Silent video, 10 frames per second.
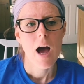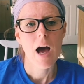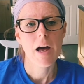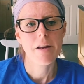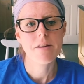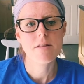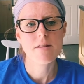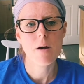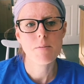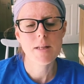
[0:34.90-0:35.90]
And
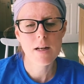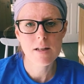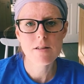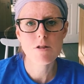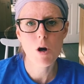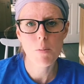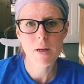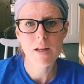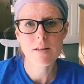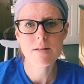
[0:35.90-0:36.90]
secondly, to
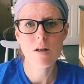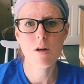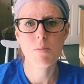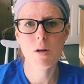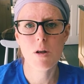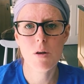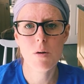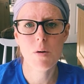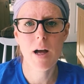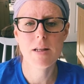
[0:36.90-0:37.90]
Tommy's,
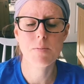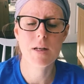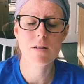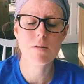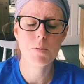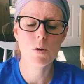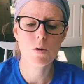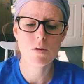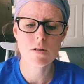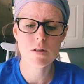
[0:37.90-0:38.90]
who has been a
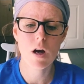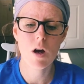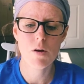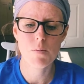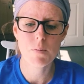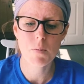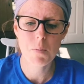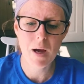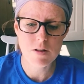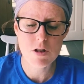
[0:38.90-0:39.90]
support
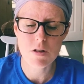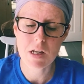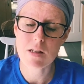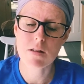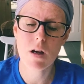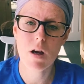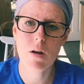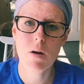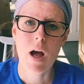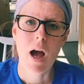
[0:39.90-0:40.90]
about 2 years
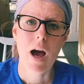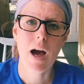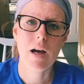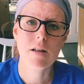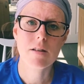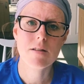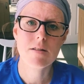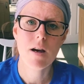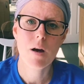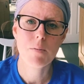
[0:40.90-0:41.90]
ago
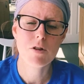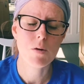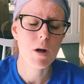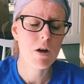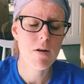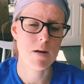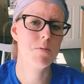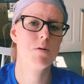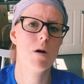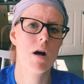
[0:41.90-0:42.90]
and do
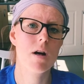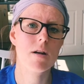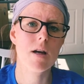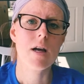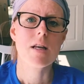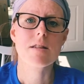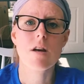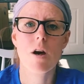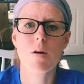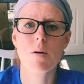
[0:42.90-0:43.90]
incredible work.
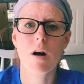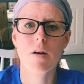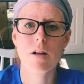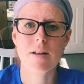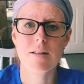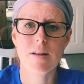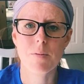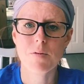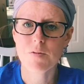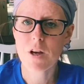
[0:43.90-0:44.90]
So I'd like to
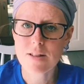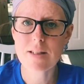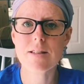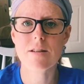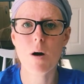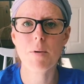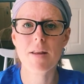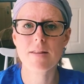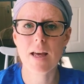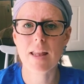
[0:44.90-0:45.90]
firstly start by
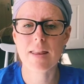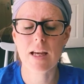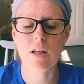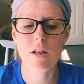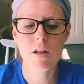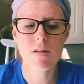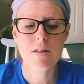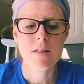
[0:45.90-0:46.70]
saying thank you.